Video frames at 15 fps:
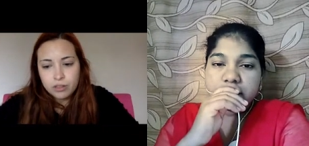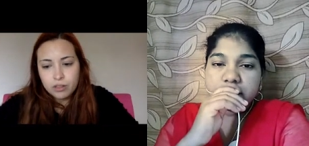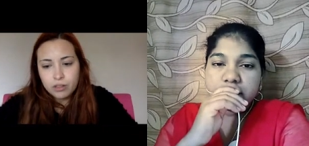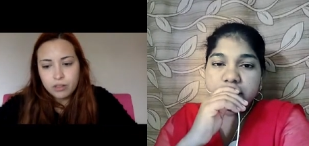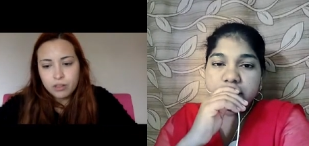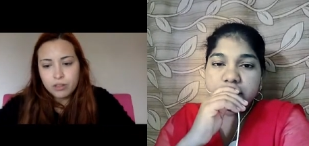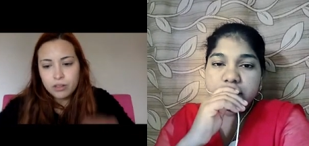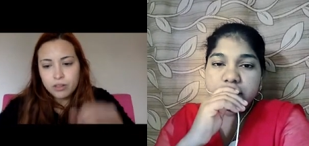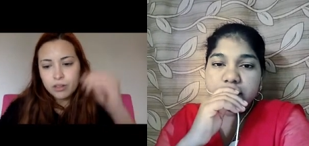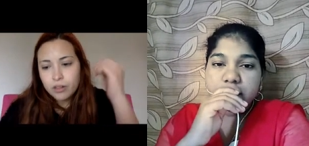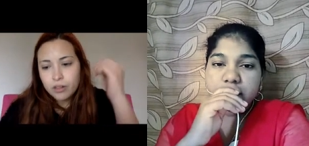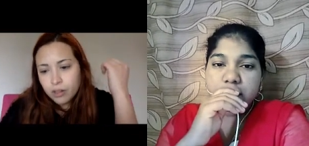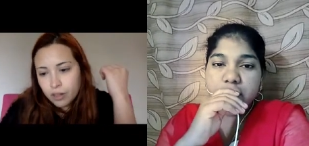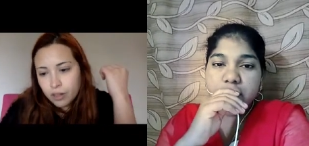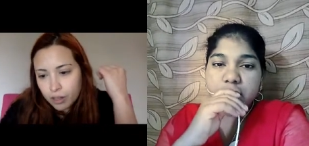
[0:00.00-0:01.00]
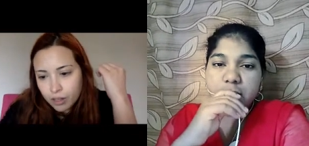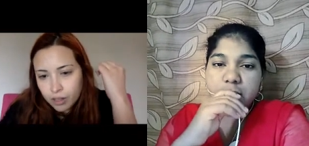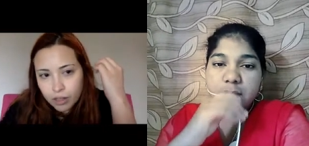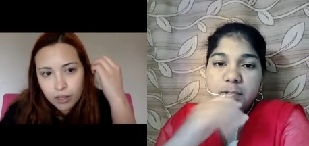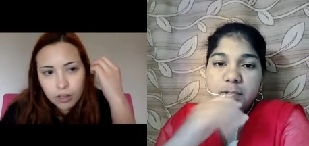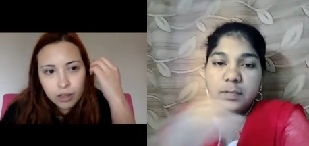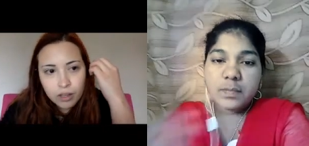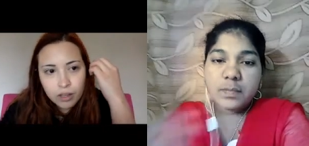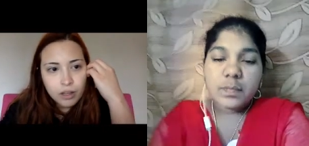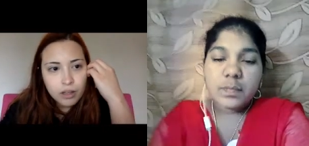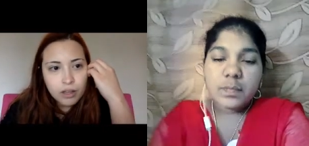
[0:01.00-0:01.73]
(silence)